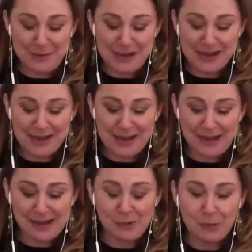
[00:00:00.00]

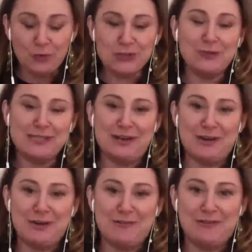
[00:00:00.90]
but which one's
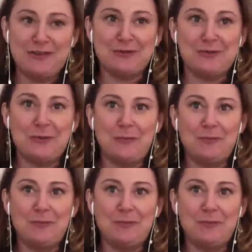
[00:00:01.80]
harder for you,